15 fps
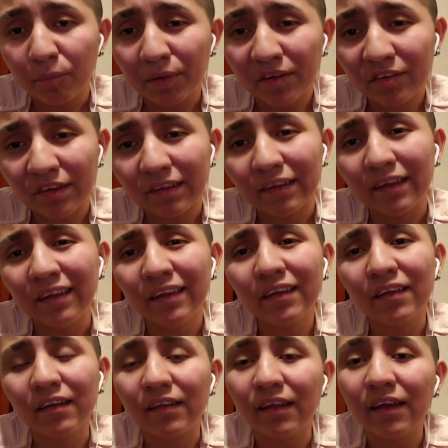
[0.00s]
Because at the end
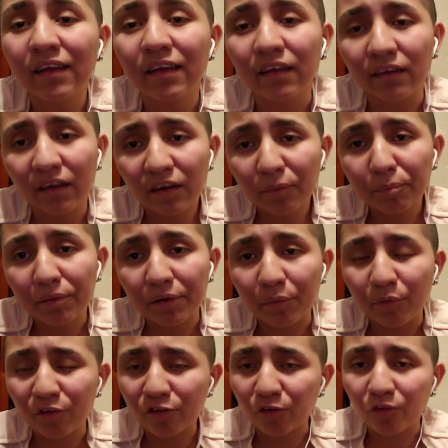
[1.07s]
of the day, a lot of
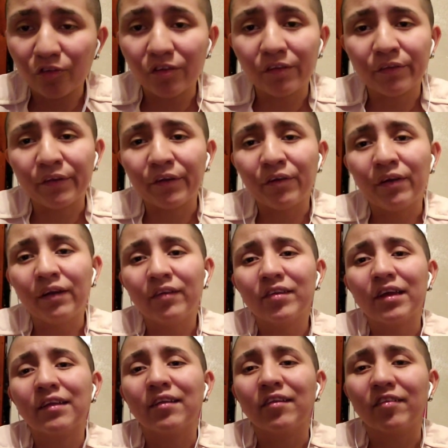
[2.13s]
parents don't sit there and
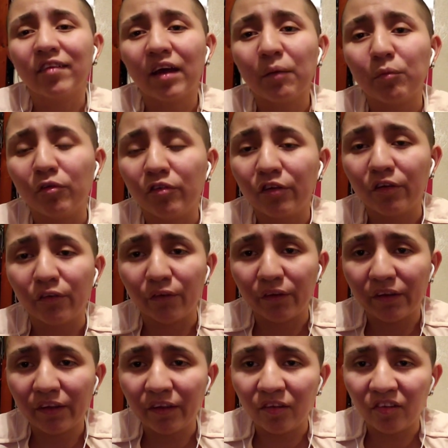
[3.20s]
take the time to tell their
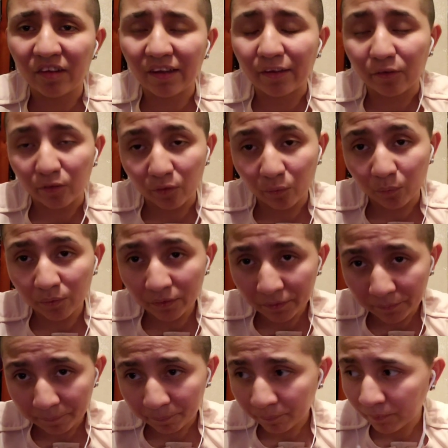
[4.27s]
kids, hey, you know
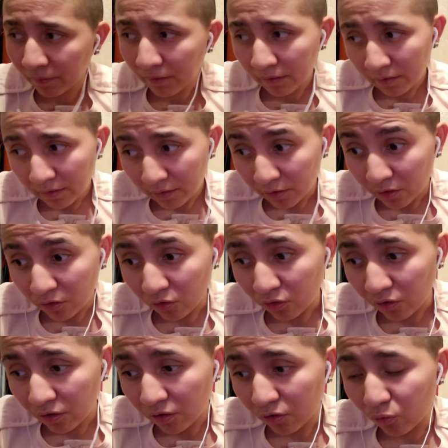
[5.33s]
what?
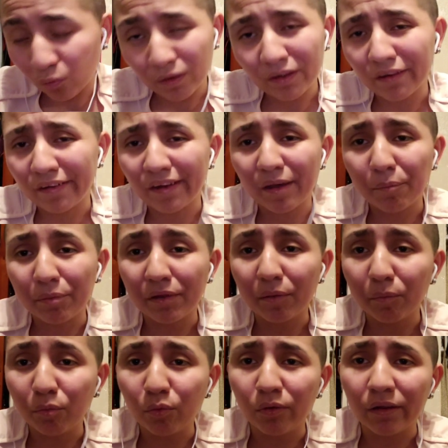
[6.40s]
You need to not be a
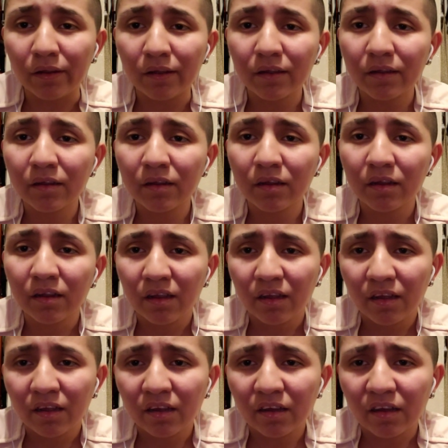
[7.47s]
bully.
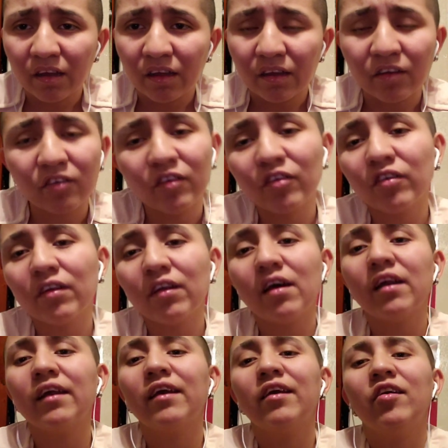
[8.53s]
Because there's a
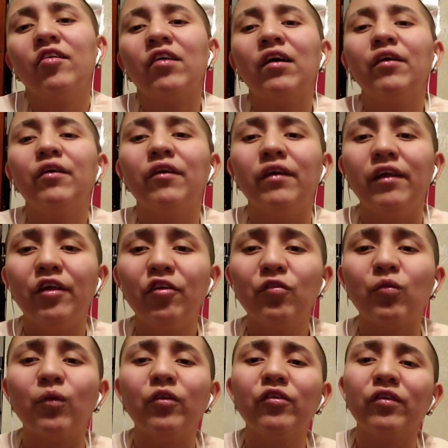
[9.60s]
lot of kids out here less
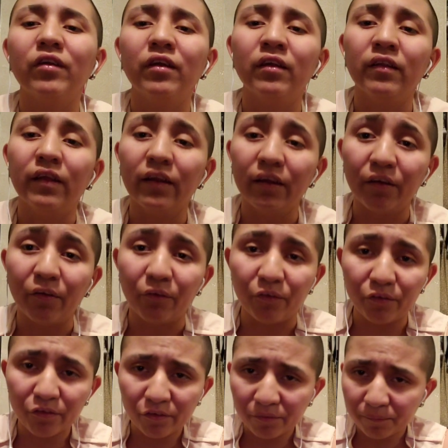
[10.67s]
fortunate than
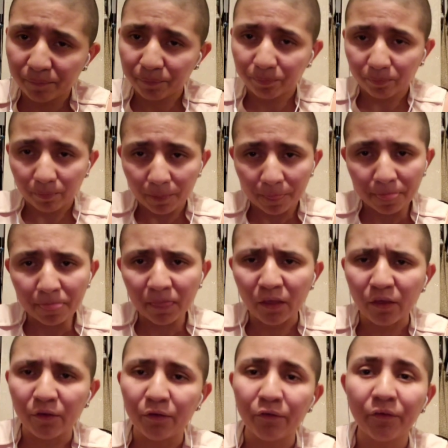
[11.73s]
others.
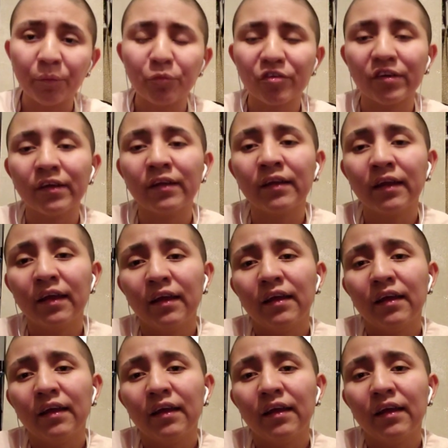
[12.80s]
You know what I'm saying?